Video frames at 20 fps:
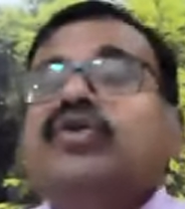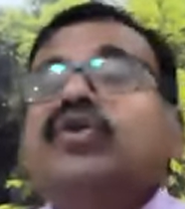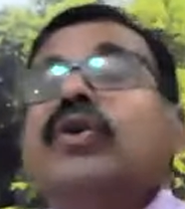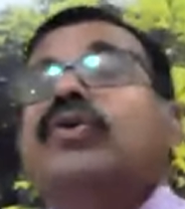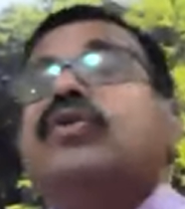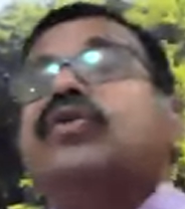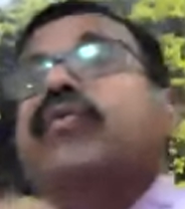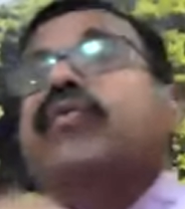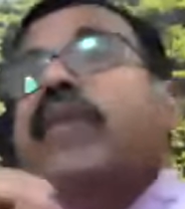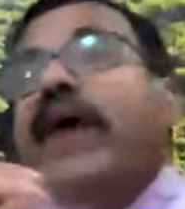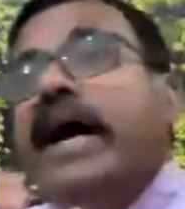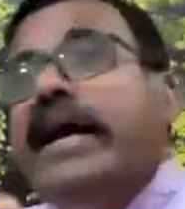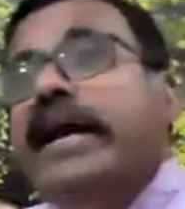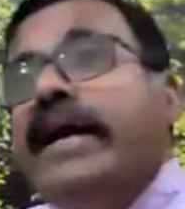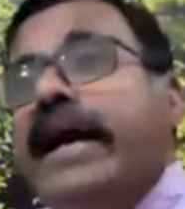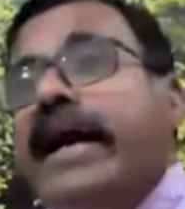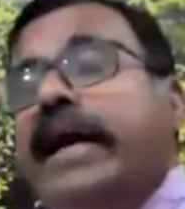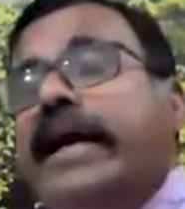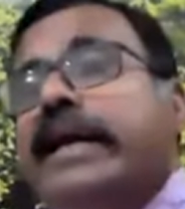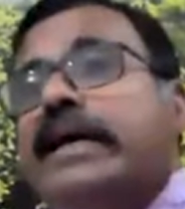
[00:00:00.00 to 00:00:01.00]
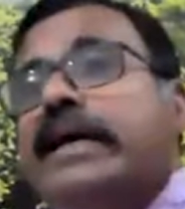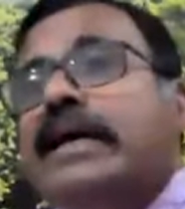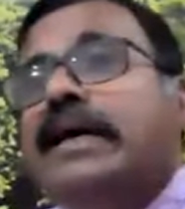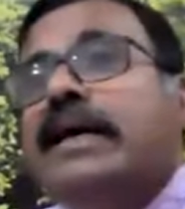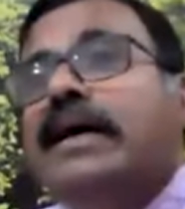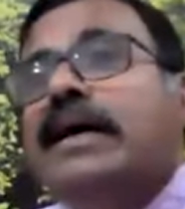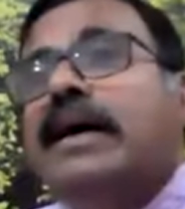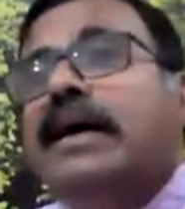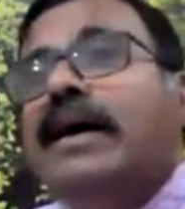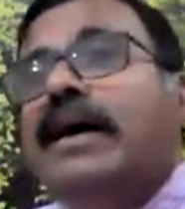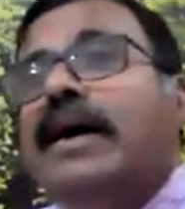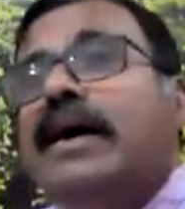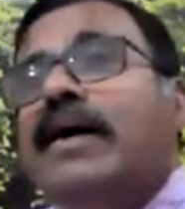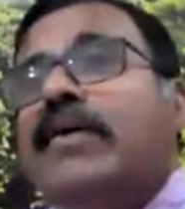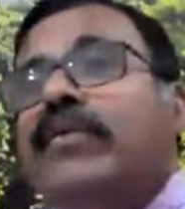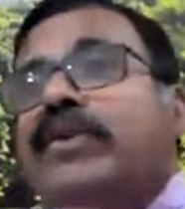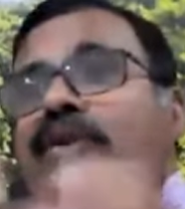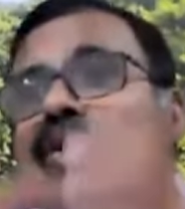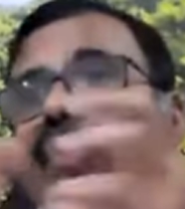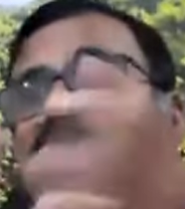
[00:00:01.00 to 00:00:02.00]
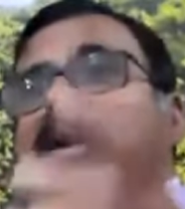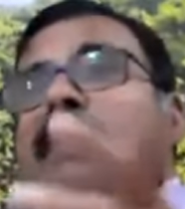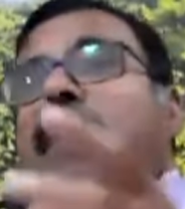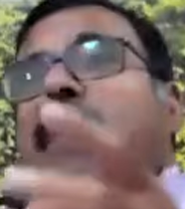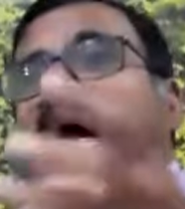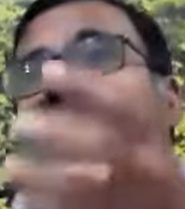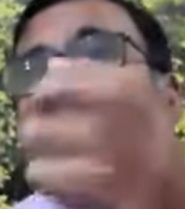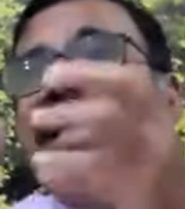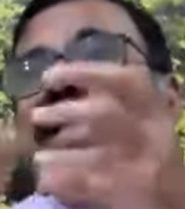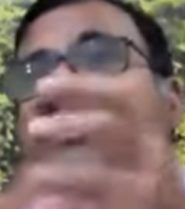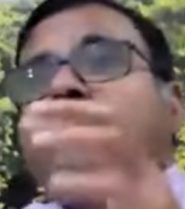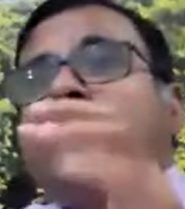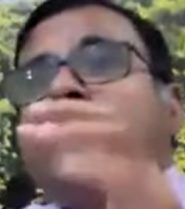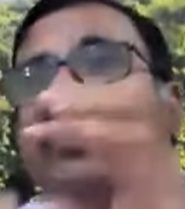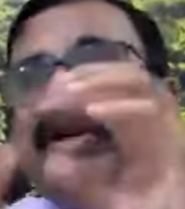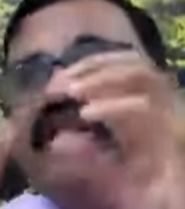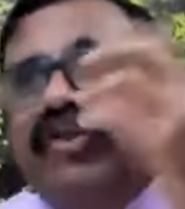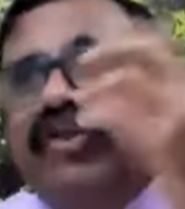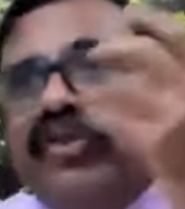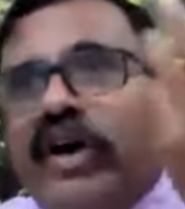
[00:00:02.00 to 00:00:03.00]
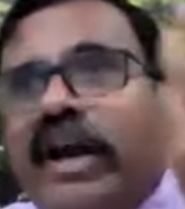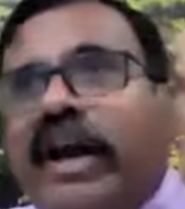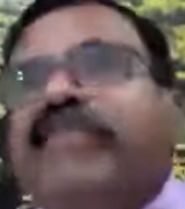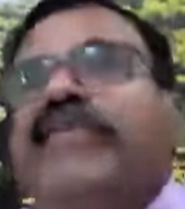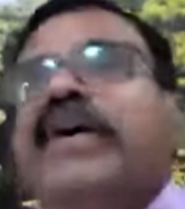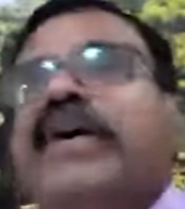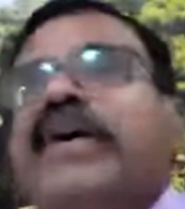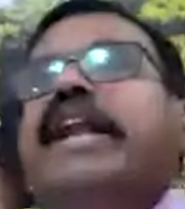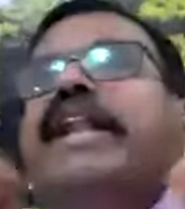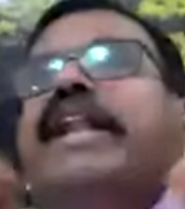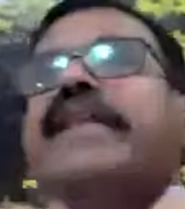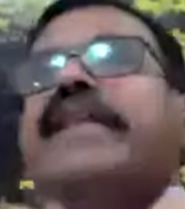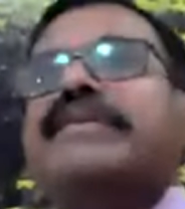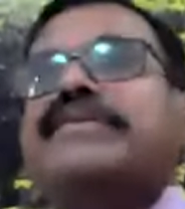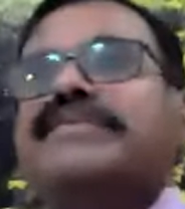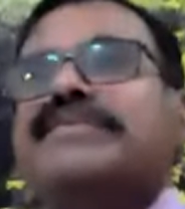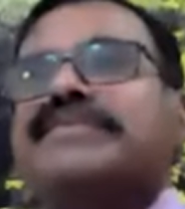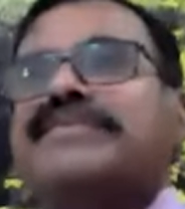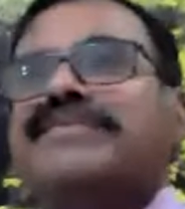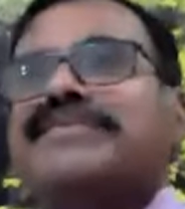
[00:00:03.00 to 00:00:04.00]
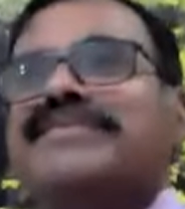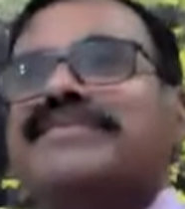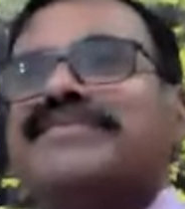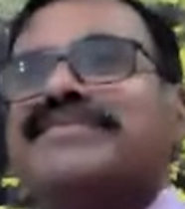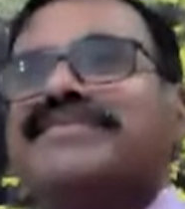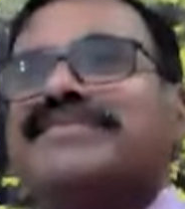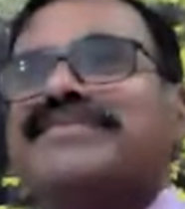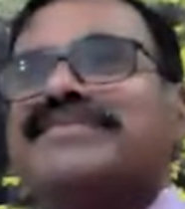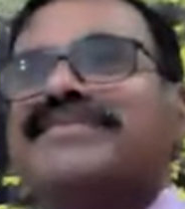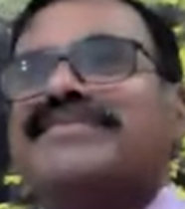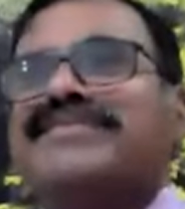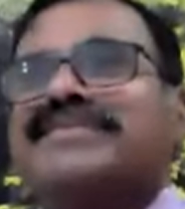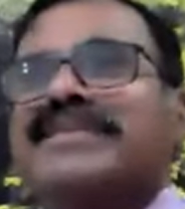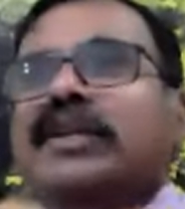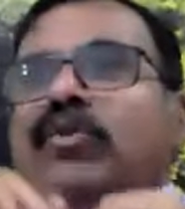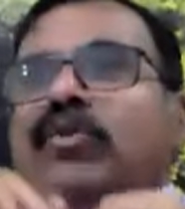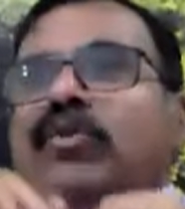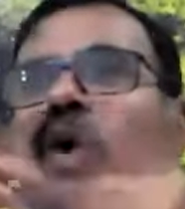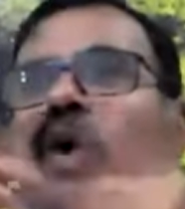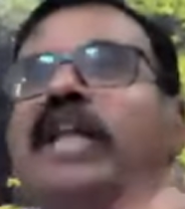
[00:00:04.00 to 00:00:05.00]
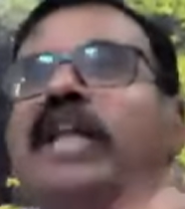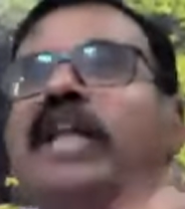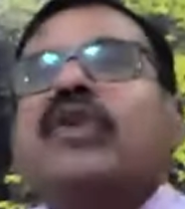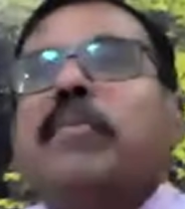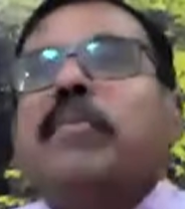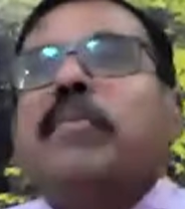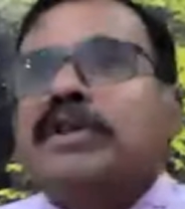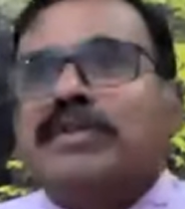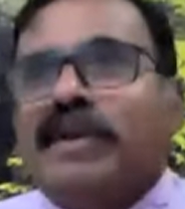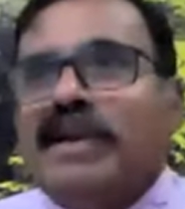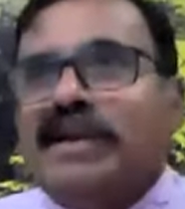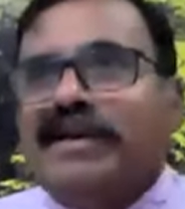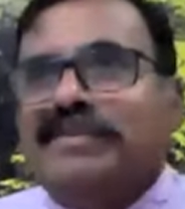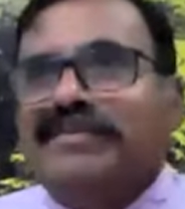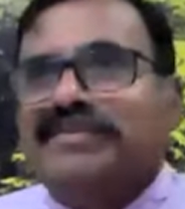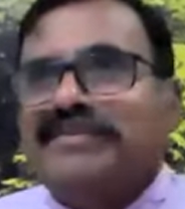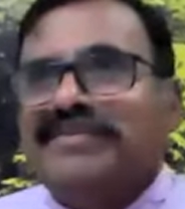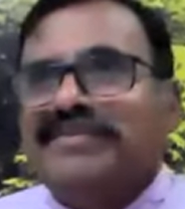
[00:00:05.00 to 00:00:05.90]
So to find it, without the mind and sense organs, you cannot find anything. Then knowledge is not possible.